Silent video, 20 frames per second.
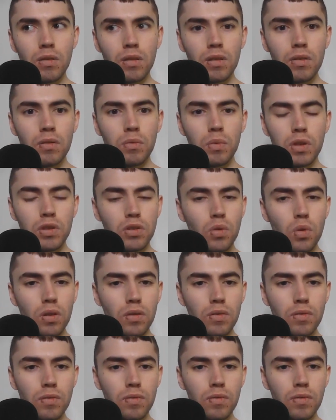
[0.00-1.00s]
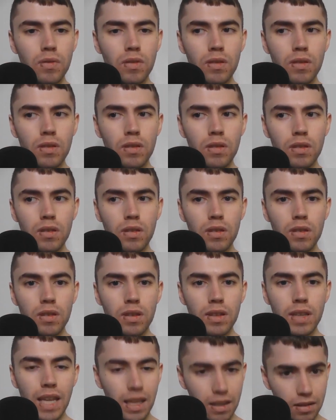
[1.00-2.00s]
We scored.
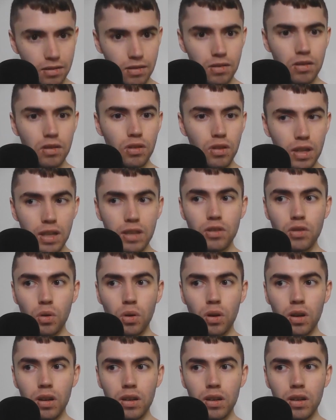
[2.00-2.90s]
Yes, you did score.